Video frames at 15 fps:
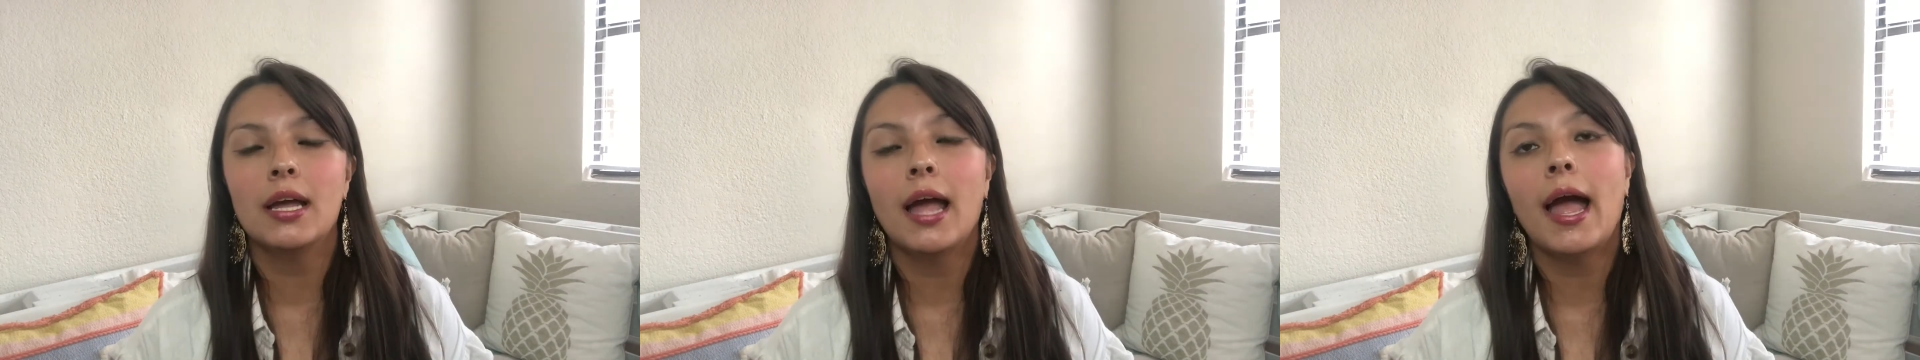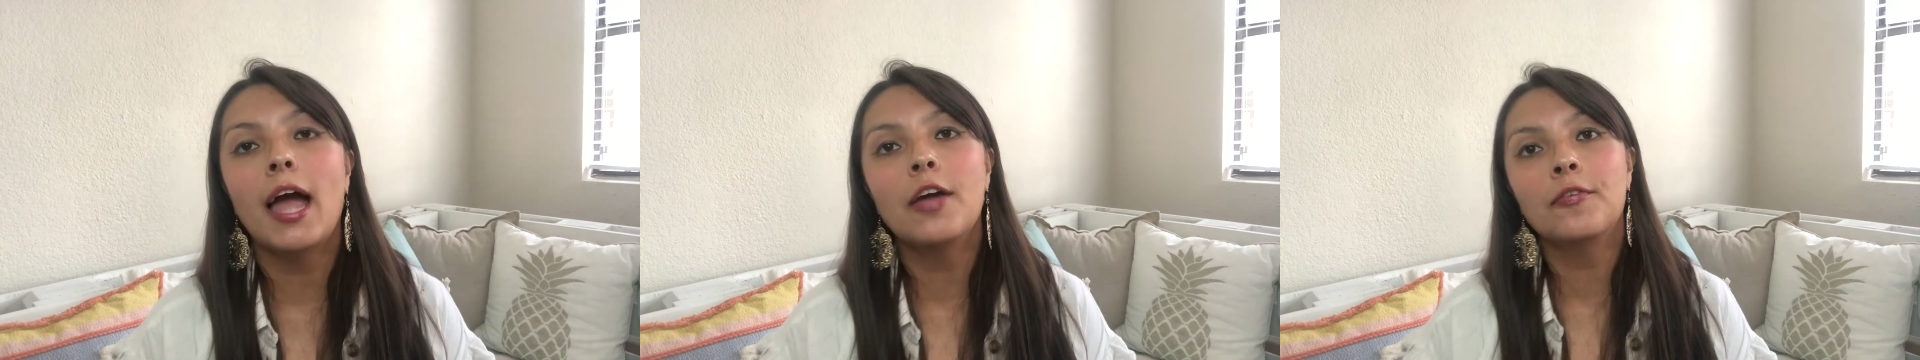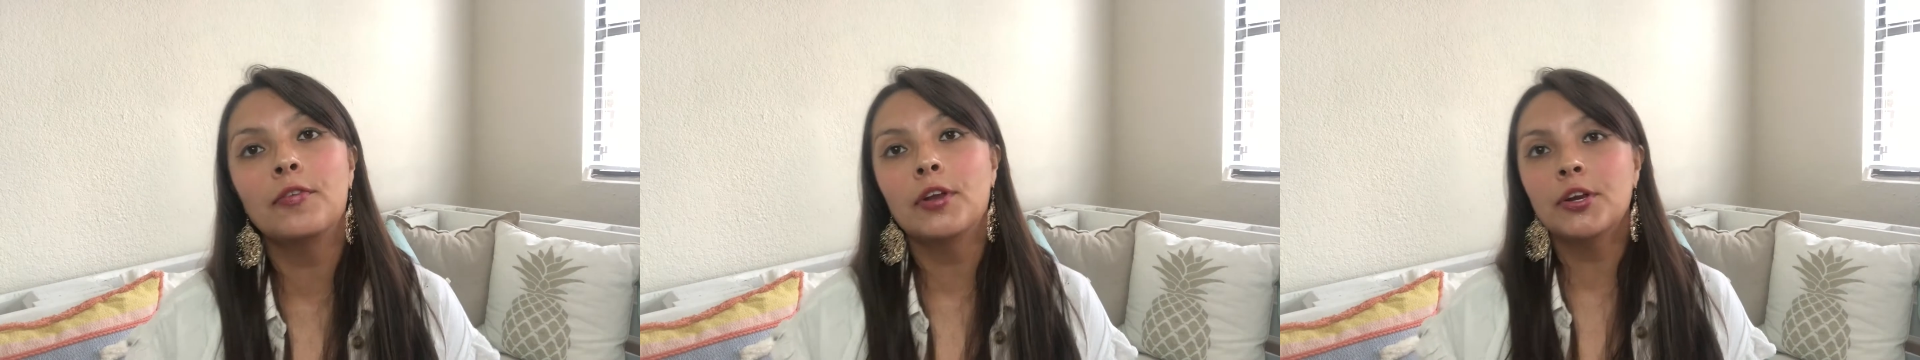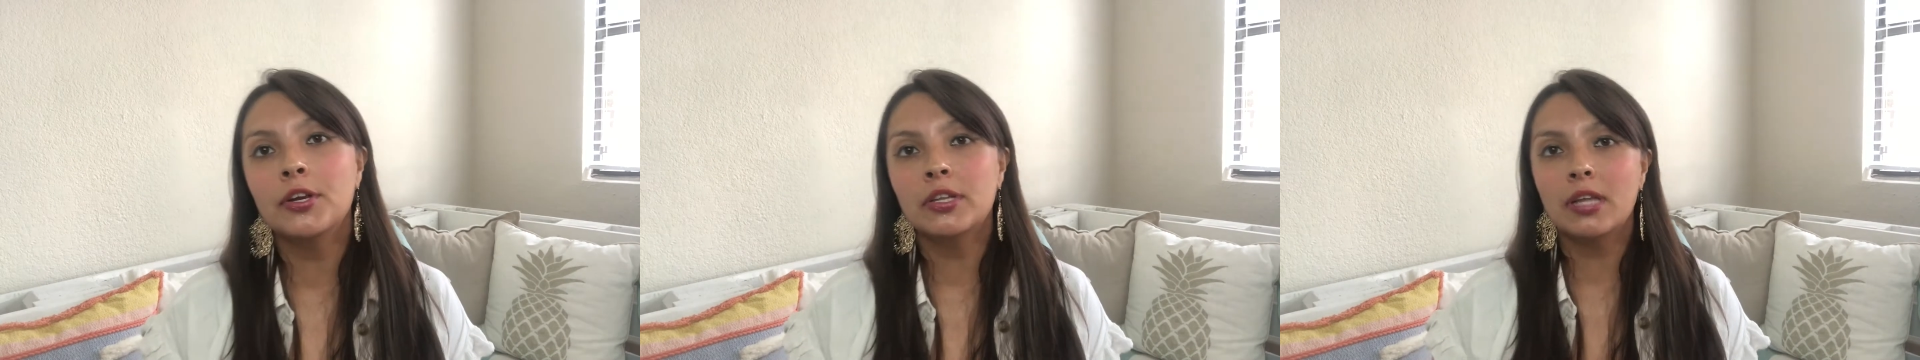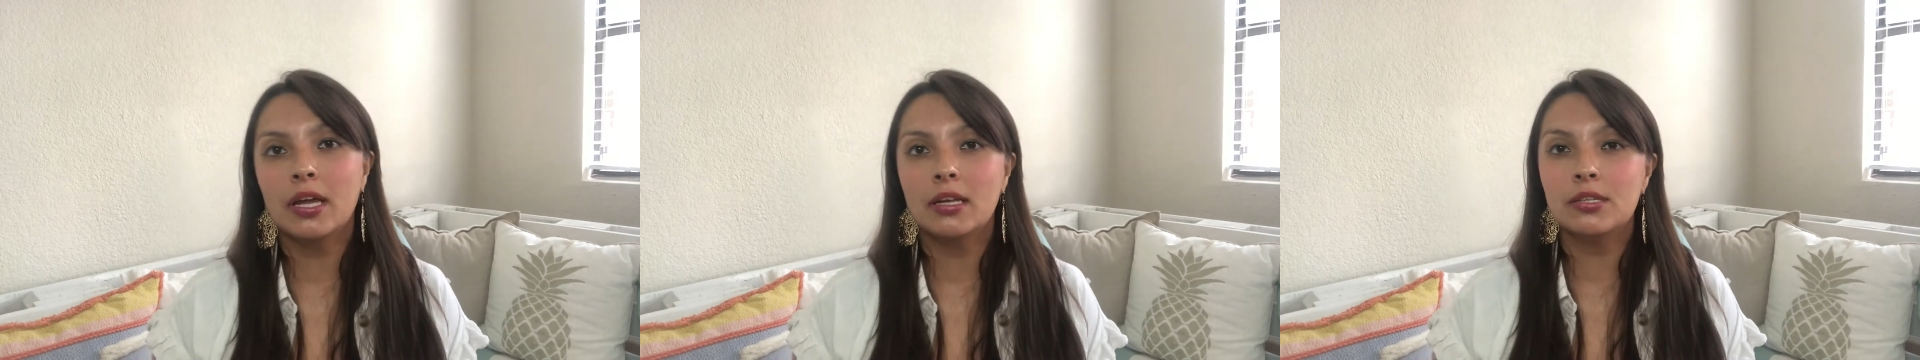I've learned
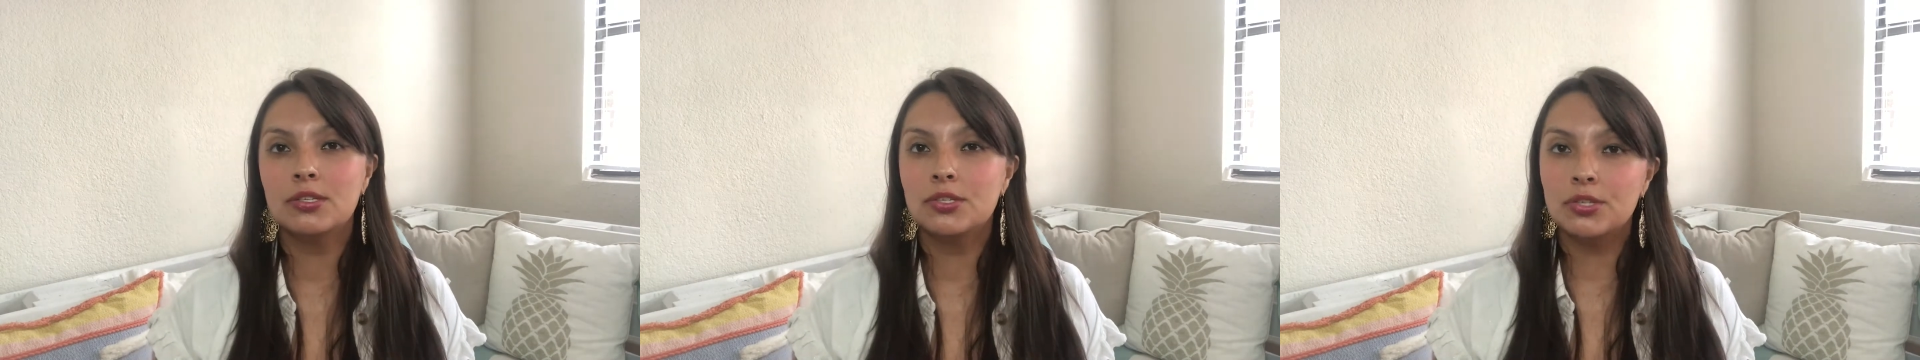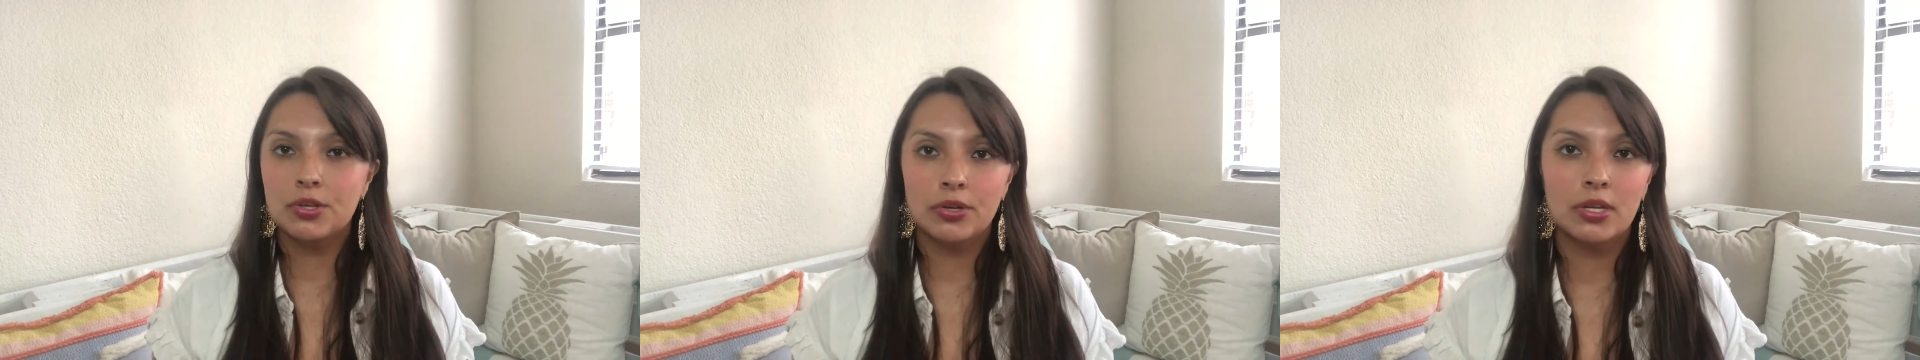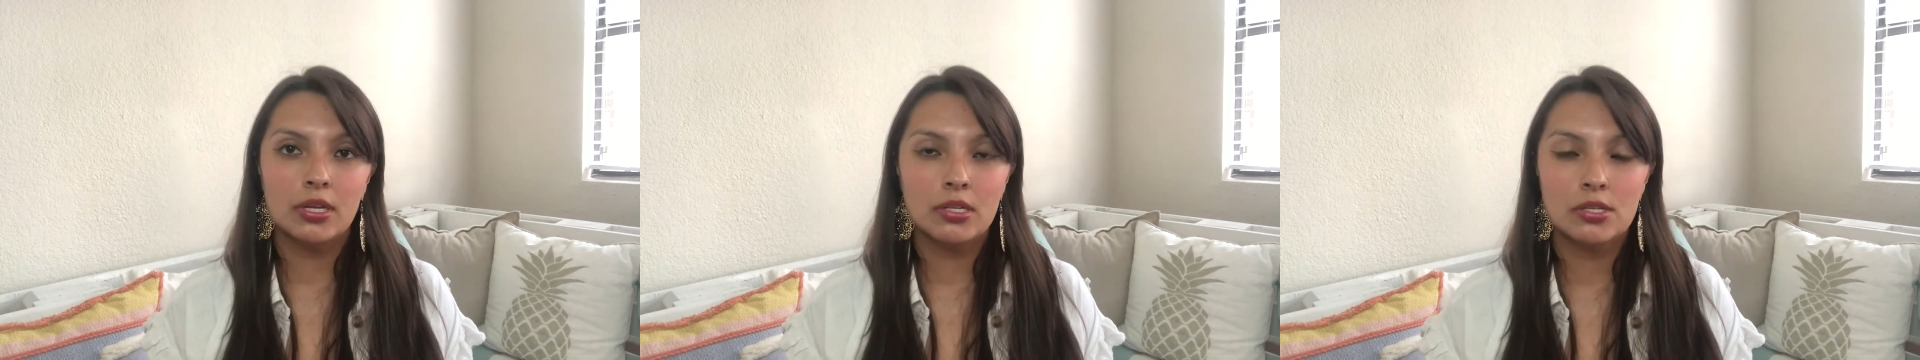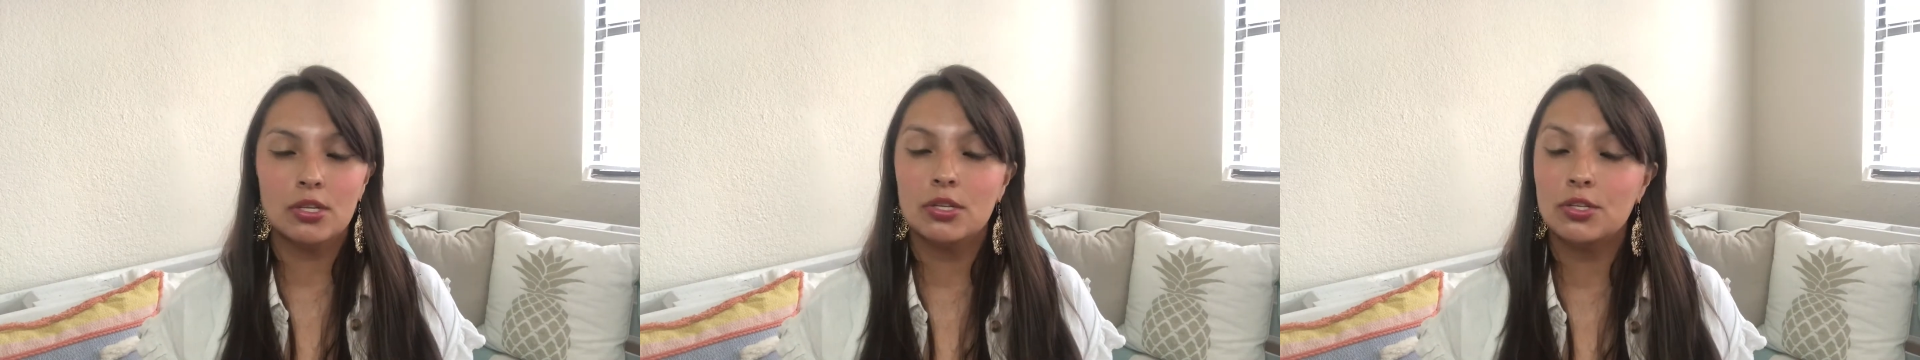that students